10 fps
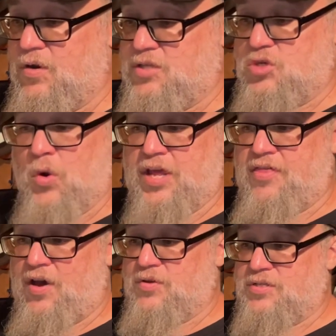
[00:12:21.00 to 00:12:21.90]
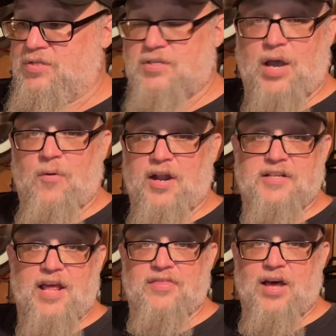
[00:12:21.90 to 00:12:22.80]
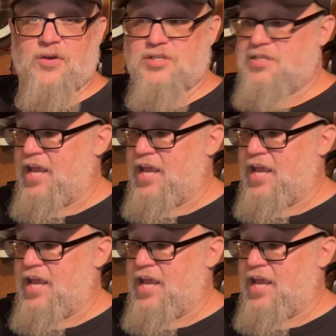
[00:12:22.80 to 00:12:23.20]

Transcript: it's 20 thousandths. I want a 10 thousandths